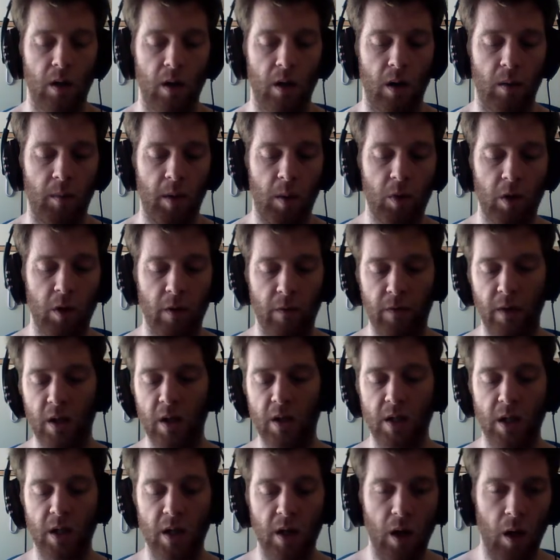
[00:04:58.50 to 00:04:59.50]
I mean, with the
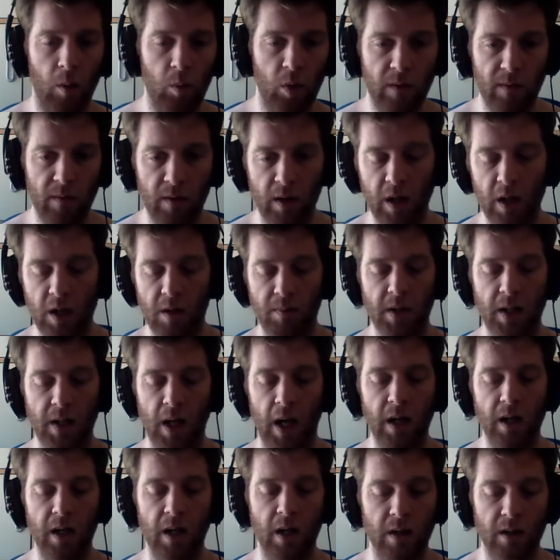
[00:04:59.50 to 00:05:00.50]
figures here, I wouldn't even need to be
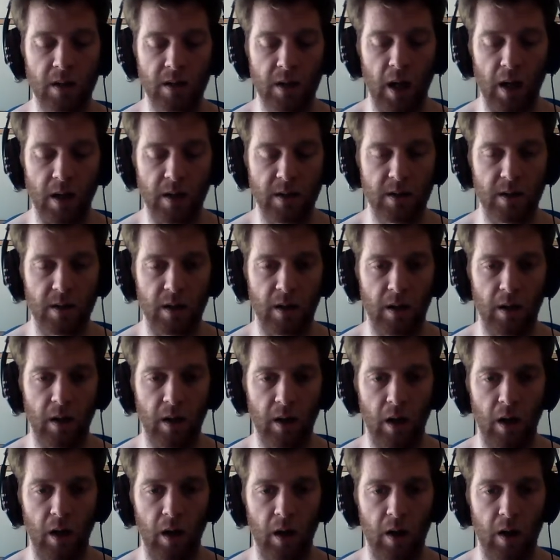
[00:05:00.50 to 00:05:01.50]
taking
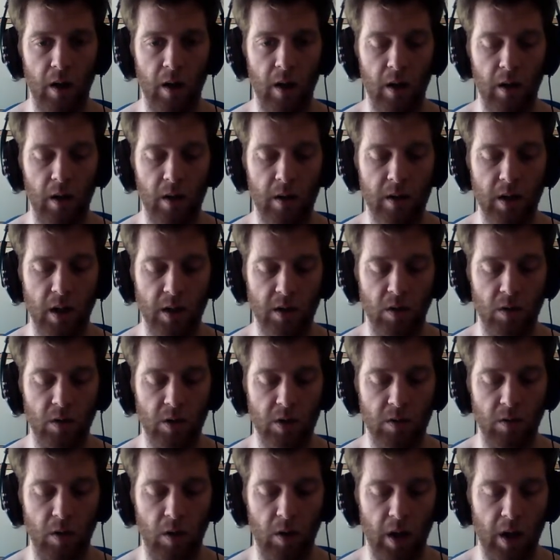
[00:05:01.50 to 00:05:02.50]

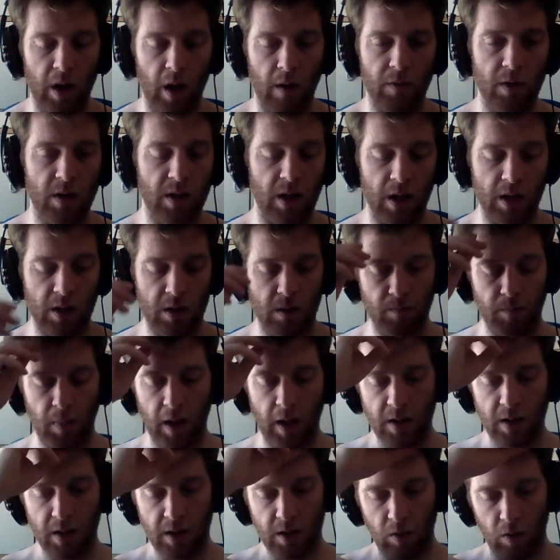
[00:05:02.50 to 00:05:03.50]
testosterone, any other
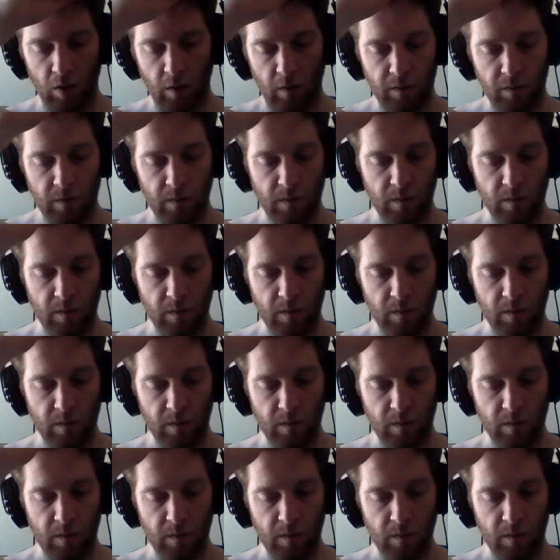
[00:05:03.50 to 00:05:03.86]
test-based sort of